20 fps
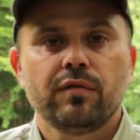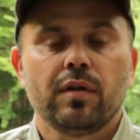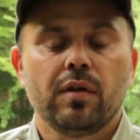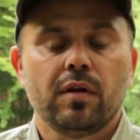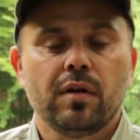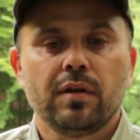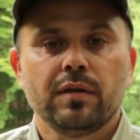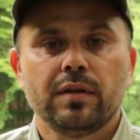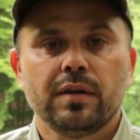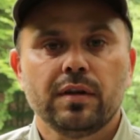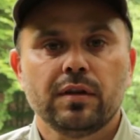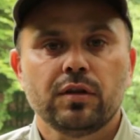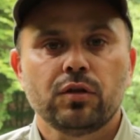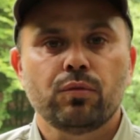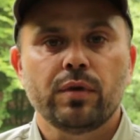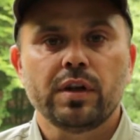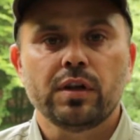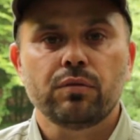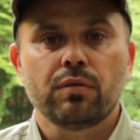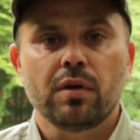for the
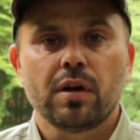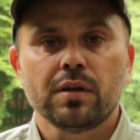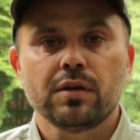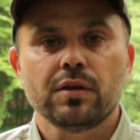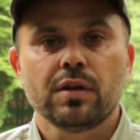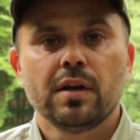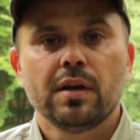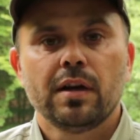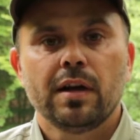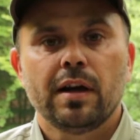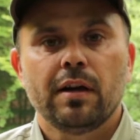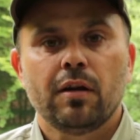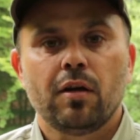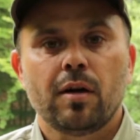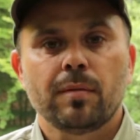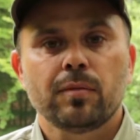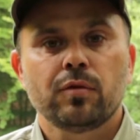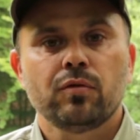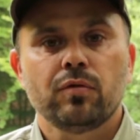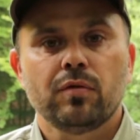switch rods and
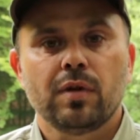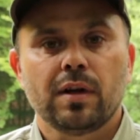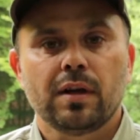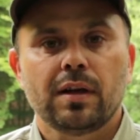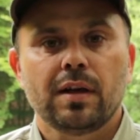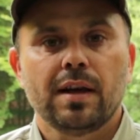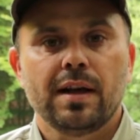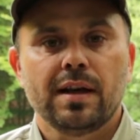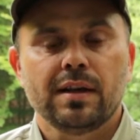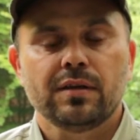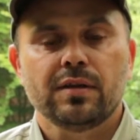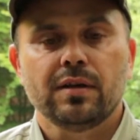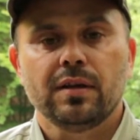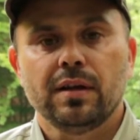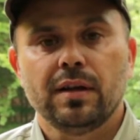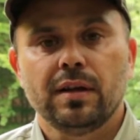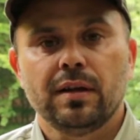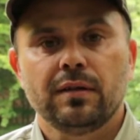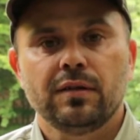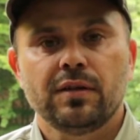up to a class
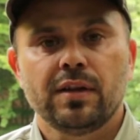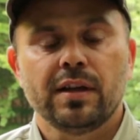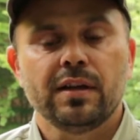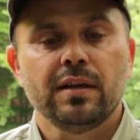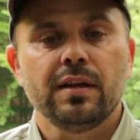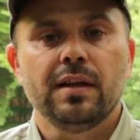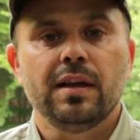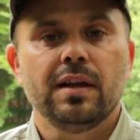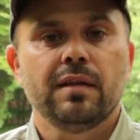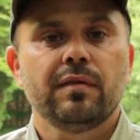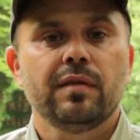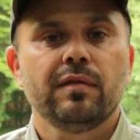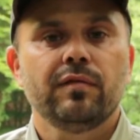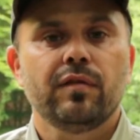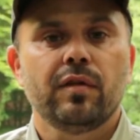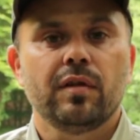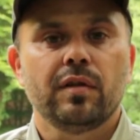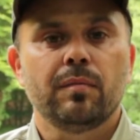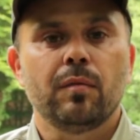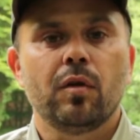10-11
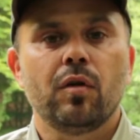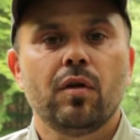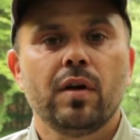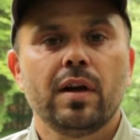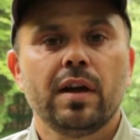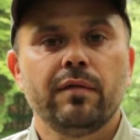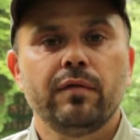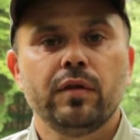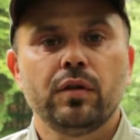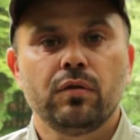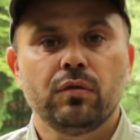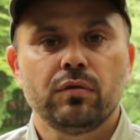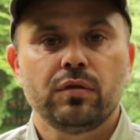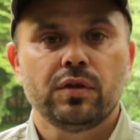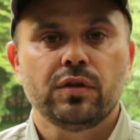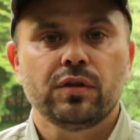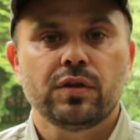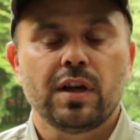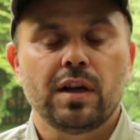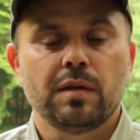for the more
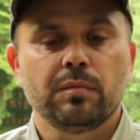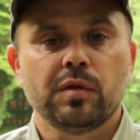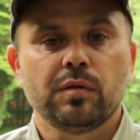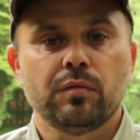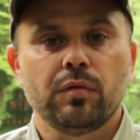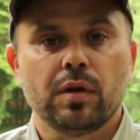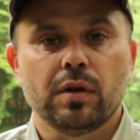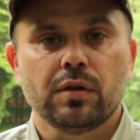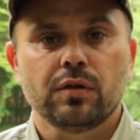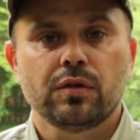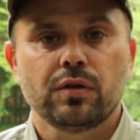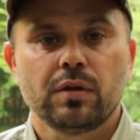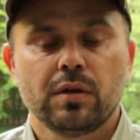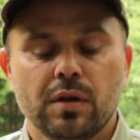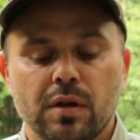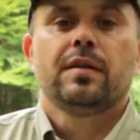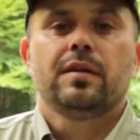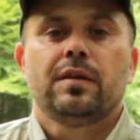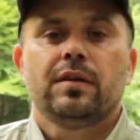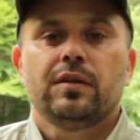heavy-duty salmon rods.
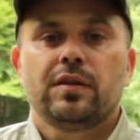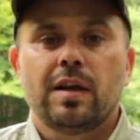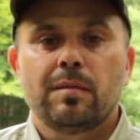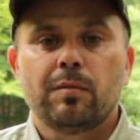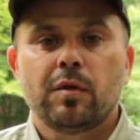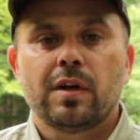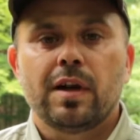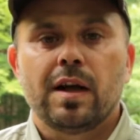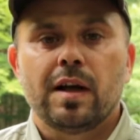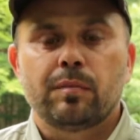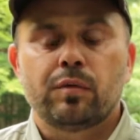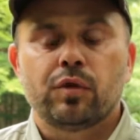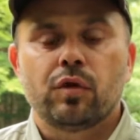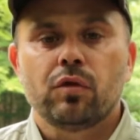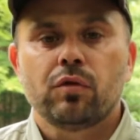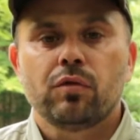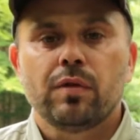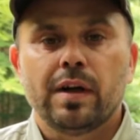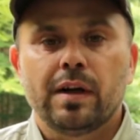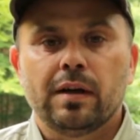The salmon line
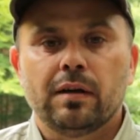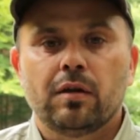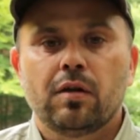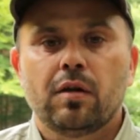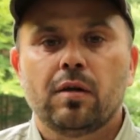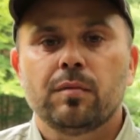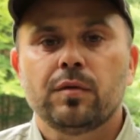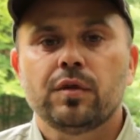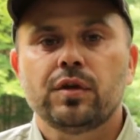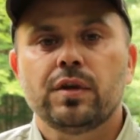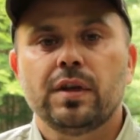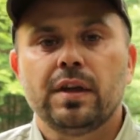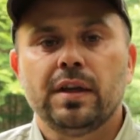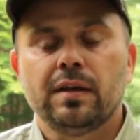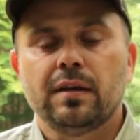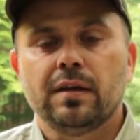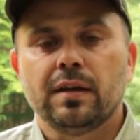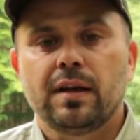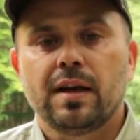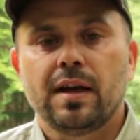program comes
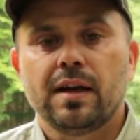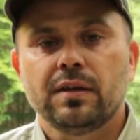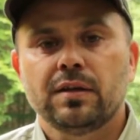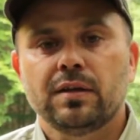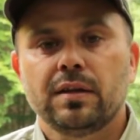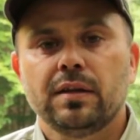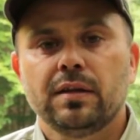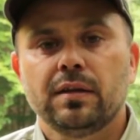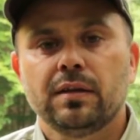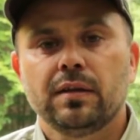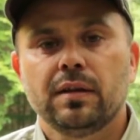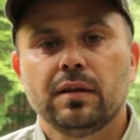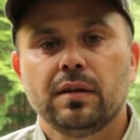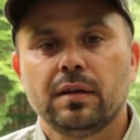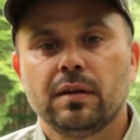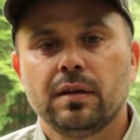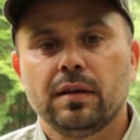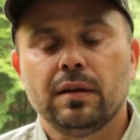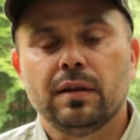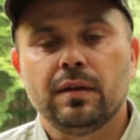in the casting.
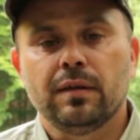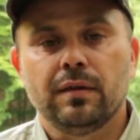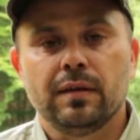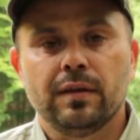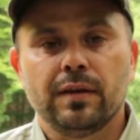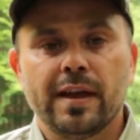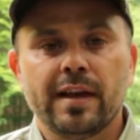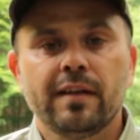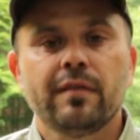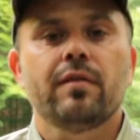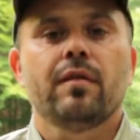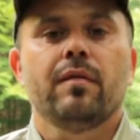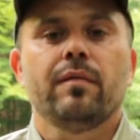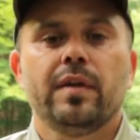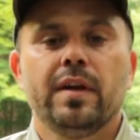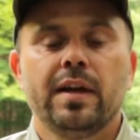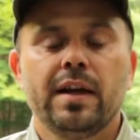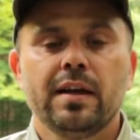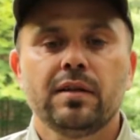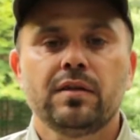The length of
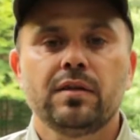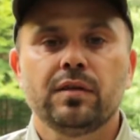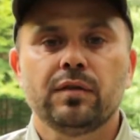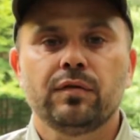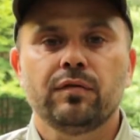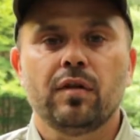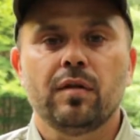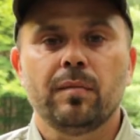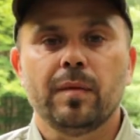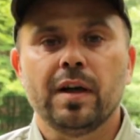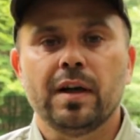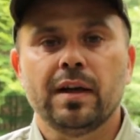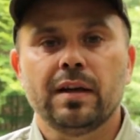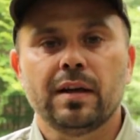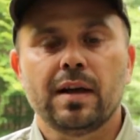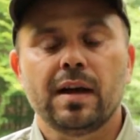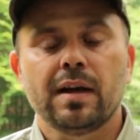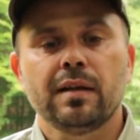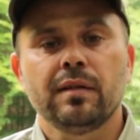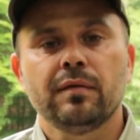the heads is from a
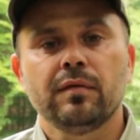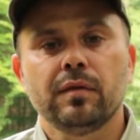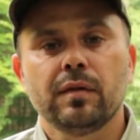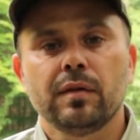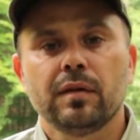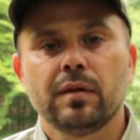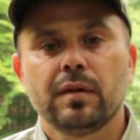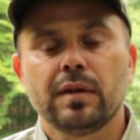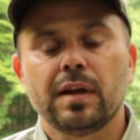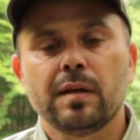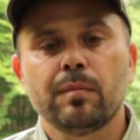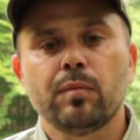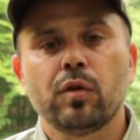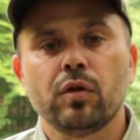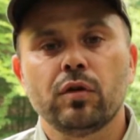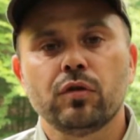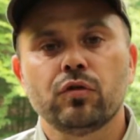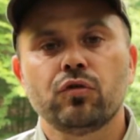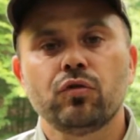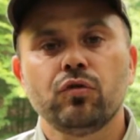
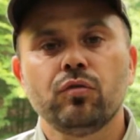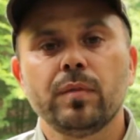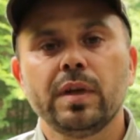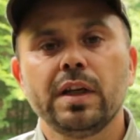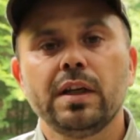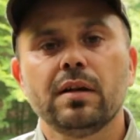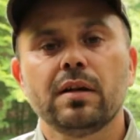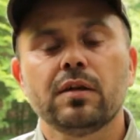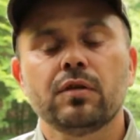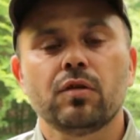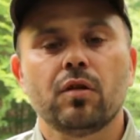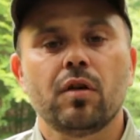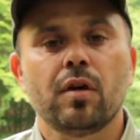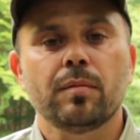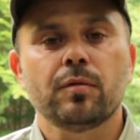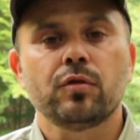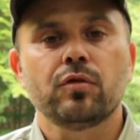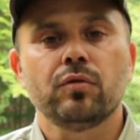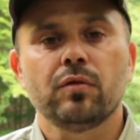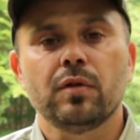9.2 meters
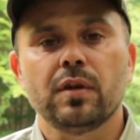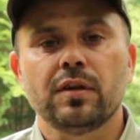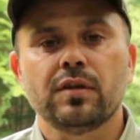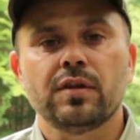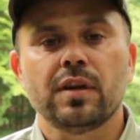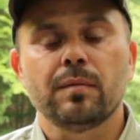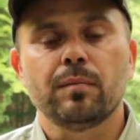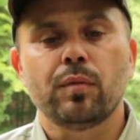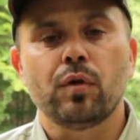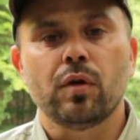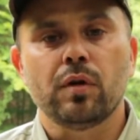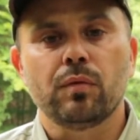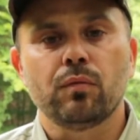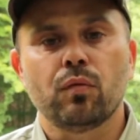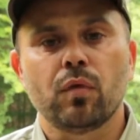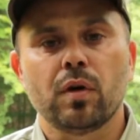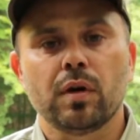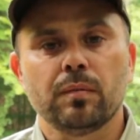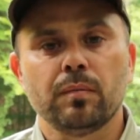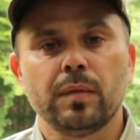up to a
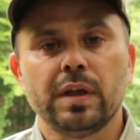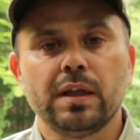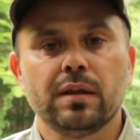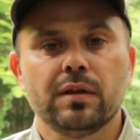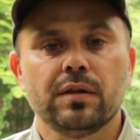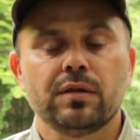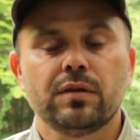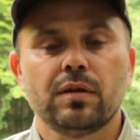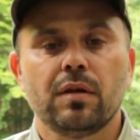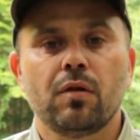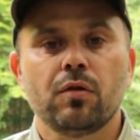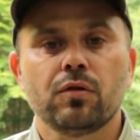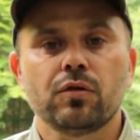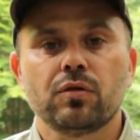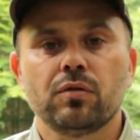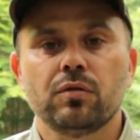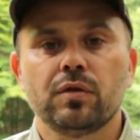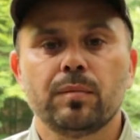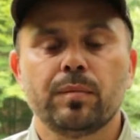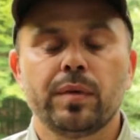10.1 meters,
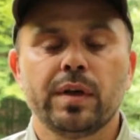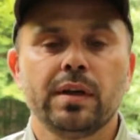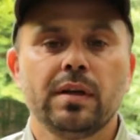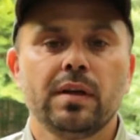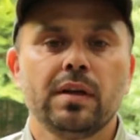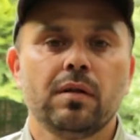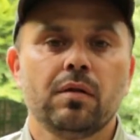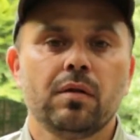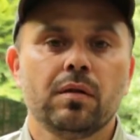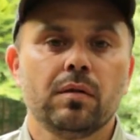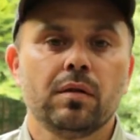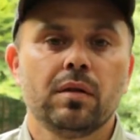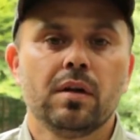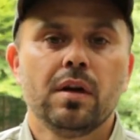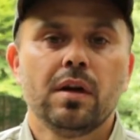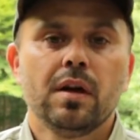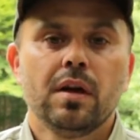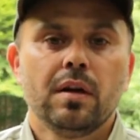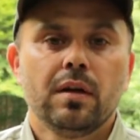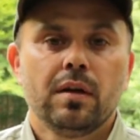also depending on
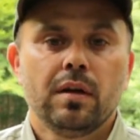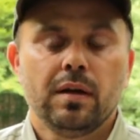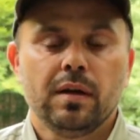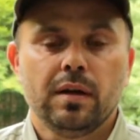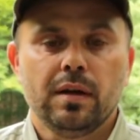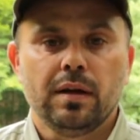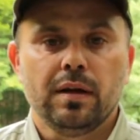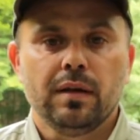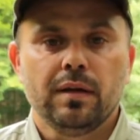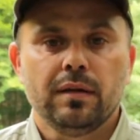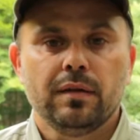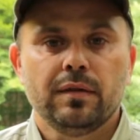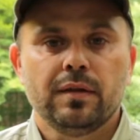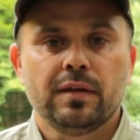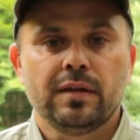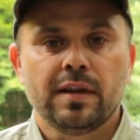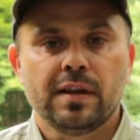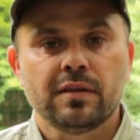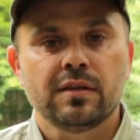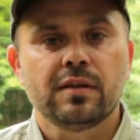
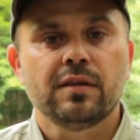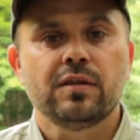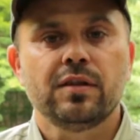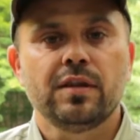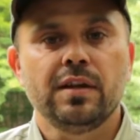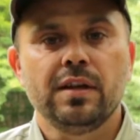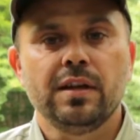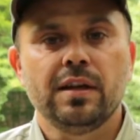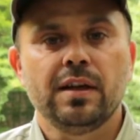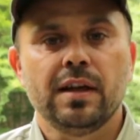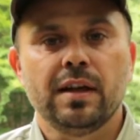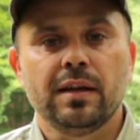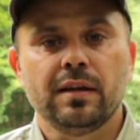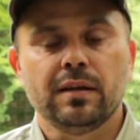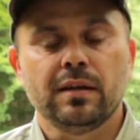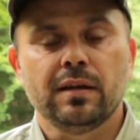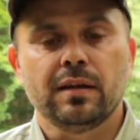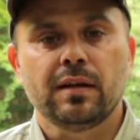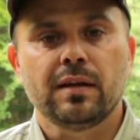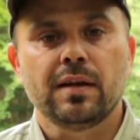the density
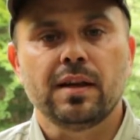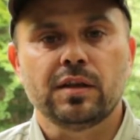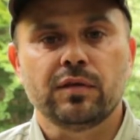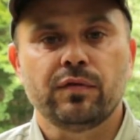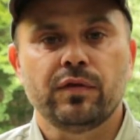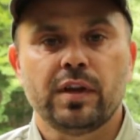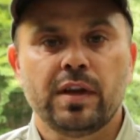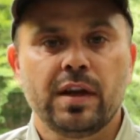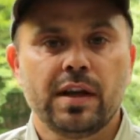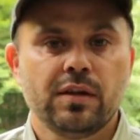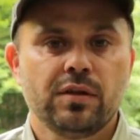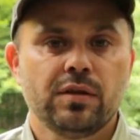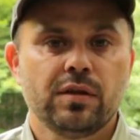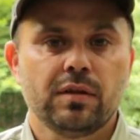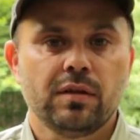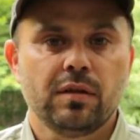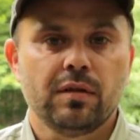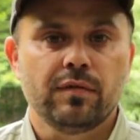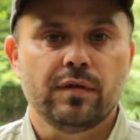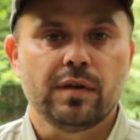and the
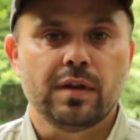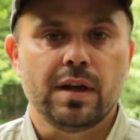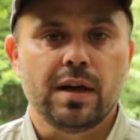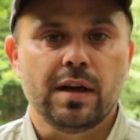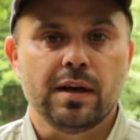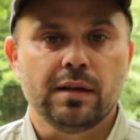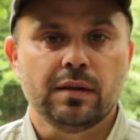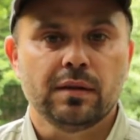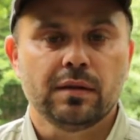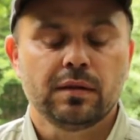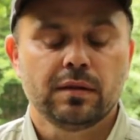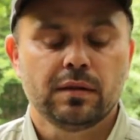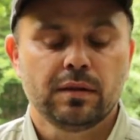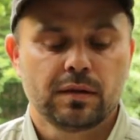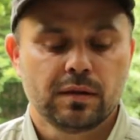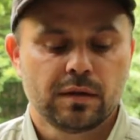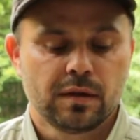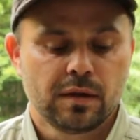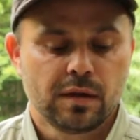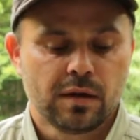classification of the line.
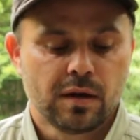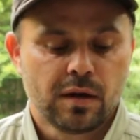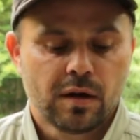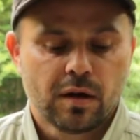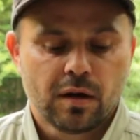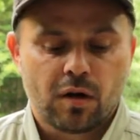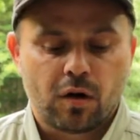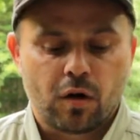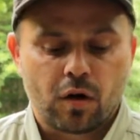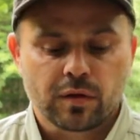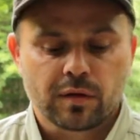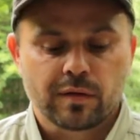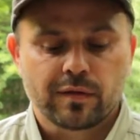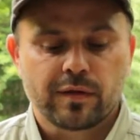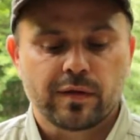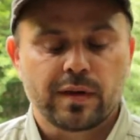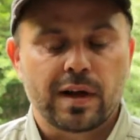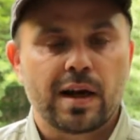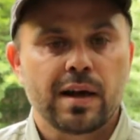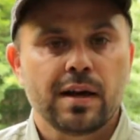All of
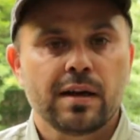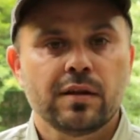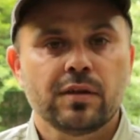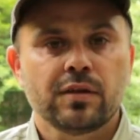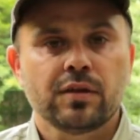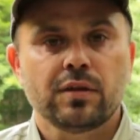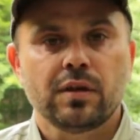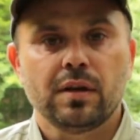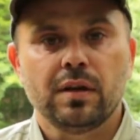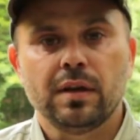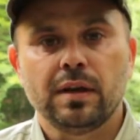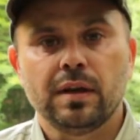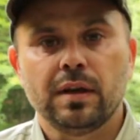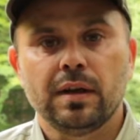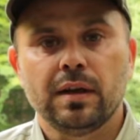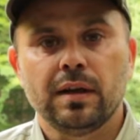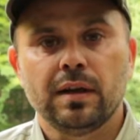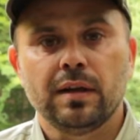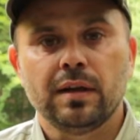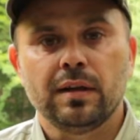the lines
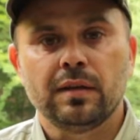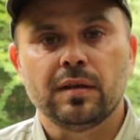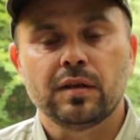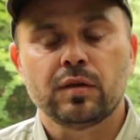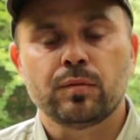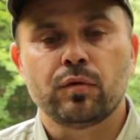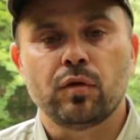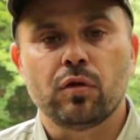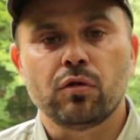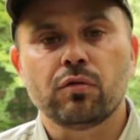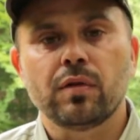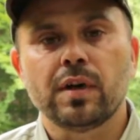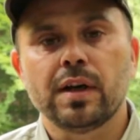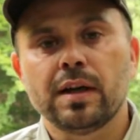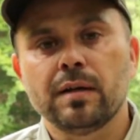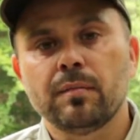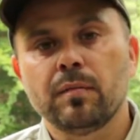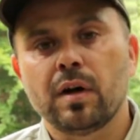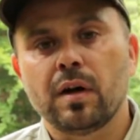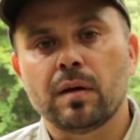in this
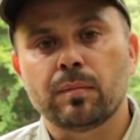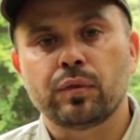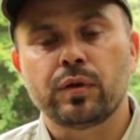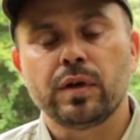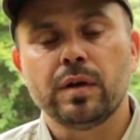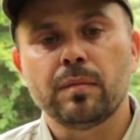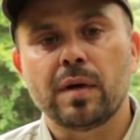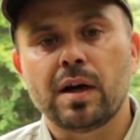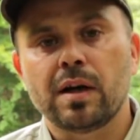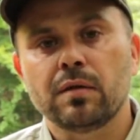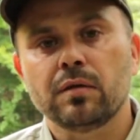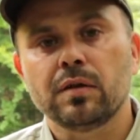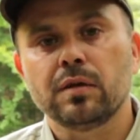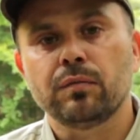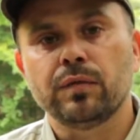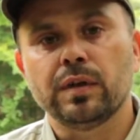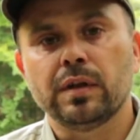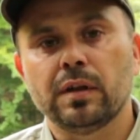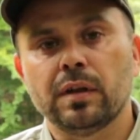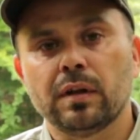program are
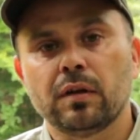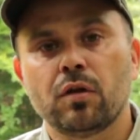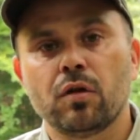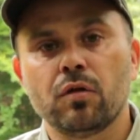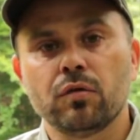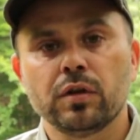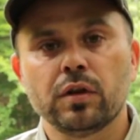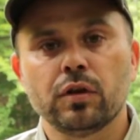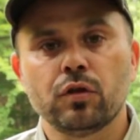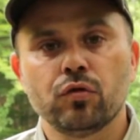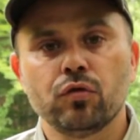pre-mounted with a coated